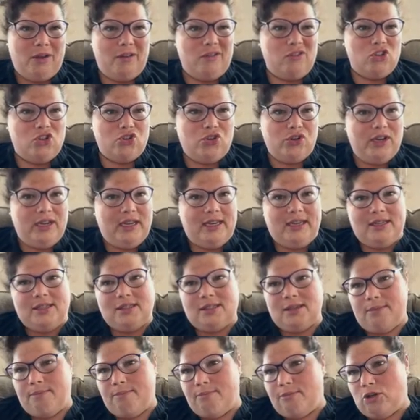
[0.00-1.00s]
of
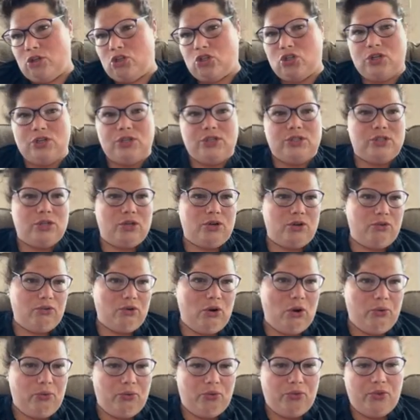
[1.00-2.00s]
trees and bushes and
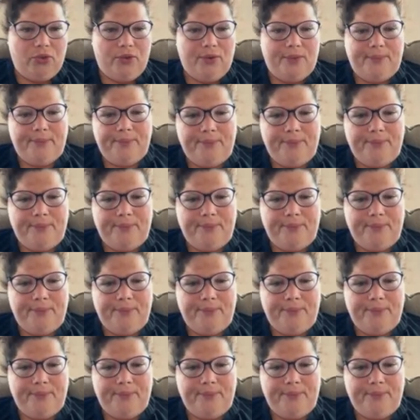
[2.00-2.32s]
growth.